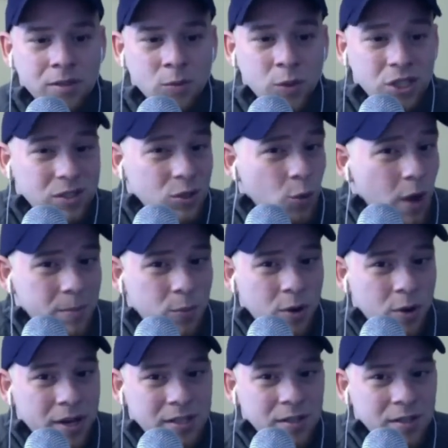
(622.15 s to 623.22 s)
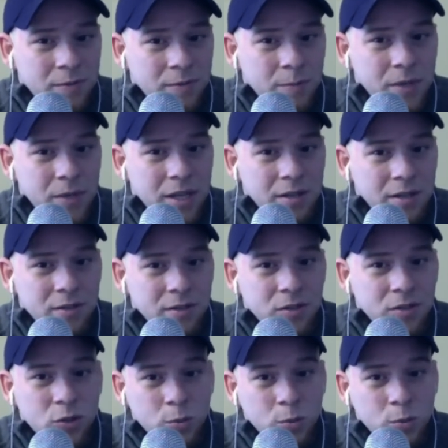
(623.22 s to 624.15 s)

which is quite impressive, being a zoom